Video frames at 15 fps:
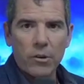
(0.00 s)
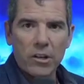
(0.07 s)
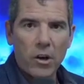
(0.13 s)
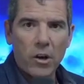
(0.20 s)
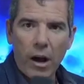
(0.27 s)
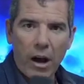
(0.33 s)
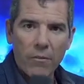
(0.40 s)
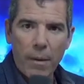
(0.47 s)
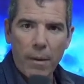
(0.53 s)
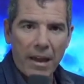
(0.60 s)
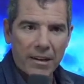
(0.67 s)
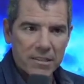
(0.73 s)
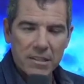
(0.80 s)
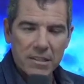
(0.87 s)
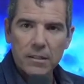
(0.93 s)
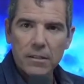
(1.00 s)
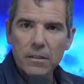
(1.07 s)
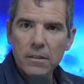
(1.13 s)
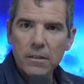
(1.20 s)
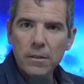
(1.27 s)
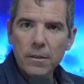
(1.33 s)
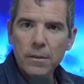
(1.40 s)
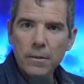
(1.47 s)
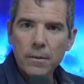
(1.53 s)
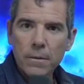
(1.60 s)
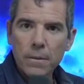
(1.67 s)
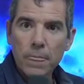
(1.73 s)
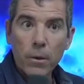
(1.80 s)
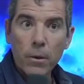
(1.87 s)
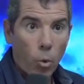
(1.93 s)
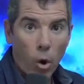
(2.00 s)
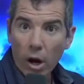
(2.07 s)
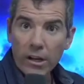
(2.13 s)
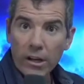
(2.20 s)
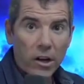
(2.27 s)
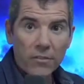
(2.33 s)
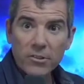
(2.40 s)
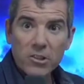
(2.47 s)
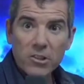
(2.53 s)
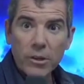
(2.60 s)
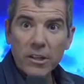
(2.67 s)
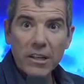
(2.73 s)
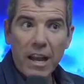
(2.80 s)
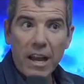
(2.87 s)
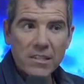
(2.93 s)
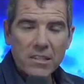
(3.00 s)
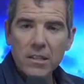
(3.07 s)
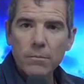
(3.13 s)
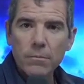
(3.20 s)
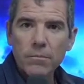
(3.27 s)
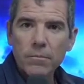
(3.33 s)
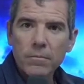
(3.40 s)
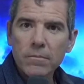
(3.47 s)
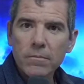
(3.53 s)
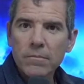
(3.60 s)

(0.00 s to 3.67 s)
I want to know, how bad is it? Walking off the street and ask them.